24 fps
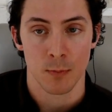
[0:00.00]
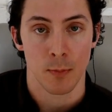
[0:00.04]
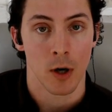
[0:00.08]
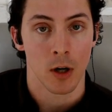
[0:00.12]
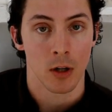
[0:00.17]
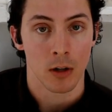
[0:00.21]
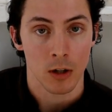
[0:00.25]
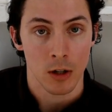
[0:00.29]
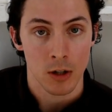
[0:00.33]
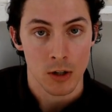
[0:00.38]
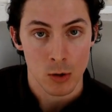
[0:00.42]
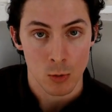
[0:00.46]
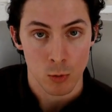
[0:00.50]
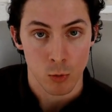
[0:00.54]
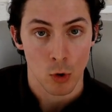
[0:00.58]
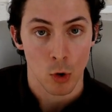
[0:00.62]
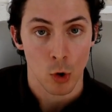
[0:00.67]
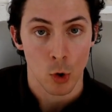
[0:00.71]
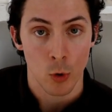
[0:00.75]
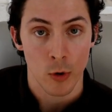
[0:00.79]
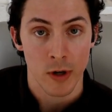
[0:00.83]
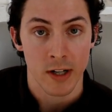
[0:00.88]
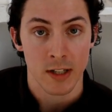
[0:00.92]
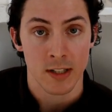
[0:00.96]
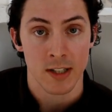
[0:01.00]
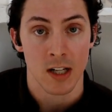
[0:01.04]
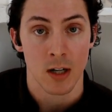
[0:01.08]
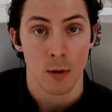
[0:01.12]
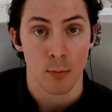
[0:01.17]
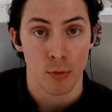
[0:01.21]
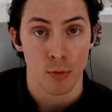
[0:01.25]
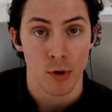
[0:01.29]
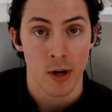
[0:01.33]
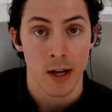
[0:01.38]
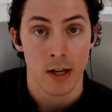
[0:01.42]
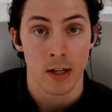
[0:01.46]
But let's real quick take a
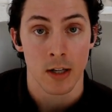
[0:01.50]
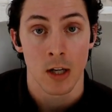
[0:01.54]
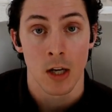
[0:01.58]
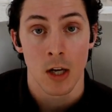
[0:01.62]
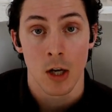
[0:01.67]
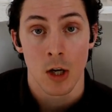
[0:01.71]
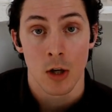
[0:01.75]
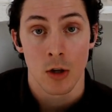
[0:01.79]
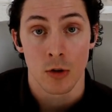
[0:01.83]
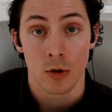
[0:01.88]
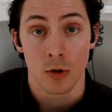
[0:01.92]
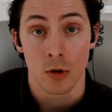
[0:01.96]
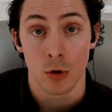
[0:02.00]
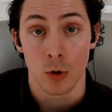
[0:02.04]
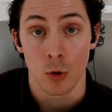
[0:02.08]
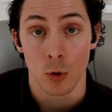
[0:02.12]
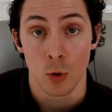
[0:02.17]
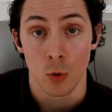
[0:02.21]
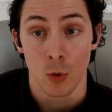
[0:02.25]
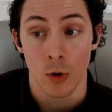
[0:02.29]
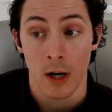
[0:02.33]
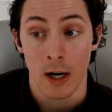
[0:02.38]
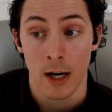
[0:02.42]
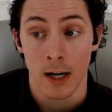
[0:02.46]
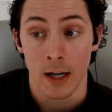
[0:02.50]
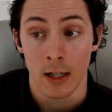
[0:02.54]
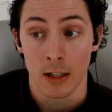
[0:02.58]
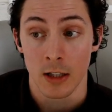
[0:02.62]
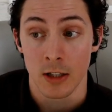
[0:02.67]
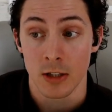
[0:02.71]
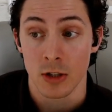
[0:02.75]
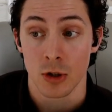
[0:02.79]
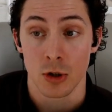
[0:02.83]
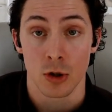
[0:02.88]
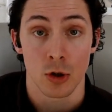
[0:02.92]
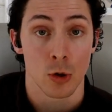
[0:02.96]
break to uh,
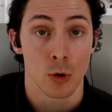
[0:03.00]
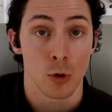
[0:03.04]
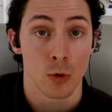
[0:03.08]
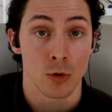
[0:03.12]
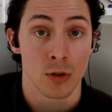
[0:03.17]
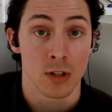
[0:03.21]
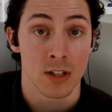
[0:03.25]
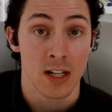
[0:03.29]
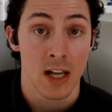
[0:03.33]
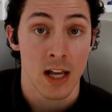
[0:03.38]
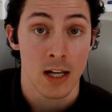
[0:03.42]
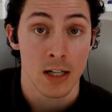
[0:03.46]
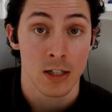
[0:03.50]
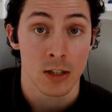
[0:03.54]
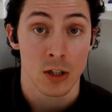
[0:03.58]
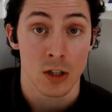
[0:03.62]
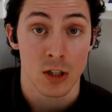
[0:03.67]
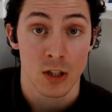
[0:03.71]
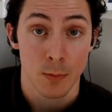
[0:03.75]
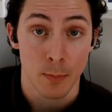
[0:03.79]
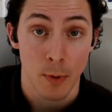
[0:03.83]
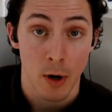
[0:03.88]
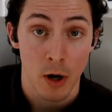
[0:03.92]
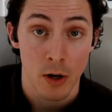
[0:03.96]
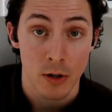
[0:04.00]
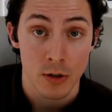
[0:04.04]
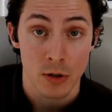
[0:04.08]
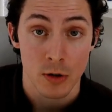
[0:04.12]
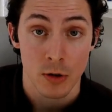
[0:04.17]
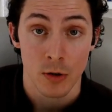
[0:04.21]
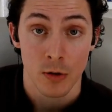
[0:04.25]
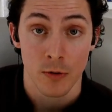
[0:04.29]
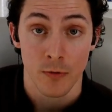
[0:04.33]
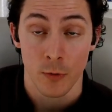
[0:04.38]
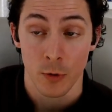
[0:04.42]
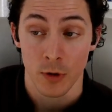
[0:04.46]
listen to today's
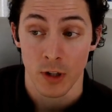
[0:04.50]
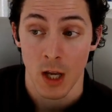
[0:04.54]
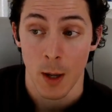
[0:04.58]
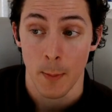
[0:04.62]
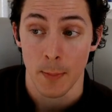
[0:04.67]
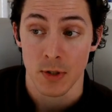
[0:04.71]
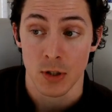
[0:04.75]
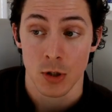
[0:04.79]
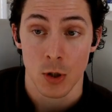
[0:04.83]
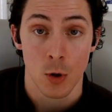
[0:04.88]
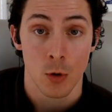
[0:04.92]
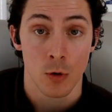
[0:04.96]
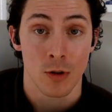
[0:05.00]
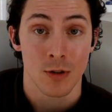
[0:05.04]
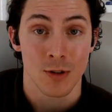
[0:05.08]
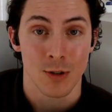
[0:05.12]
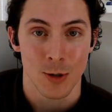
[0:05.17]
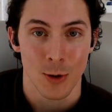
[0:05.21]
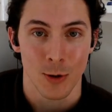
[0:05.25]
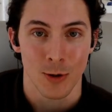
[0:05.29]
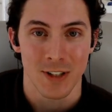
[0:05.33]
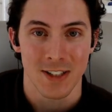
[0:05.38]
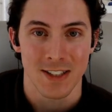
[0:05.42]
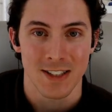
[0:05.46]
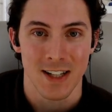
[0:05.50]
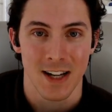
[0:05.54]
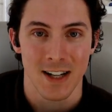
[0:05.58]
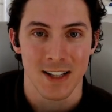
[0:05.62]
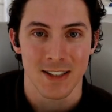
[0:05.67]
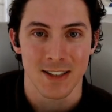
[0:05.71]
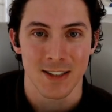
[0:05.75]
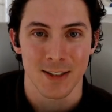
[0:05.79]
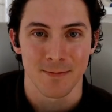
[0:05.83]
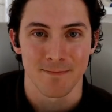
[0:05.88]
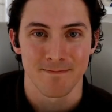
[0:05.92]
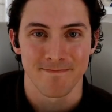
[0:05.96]
sponsor for the episode, Sol
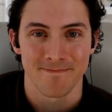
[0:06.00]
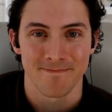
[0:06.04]
Insights.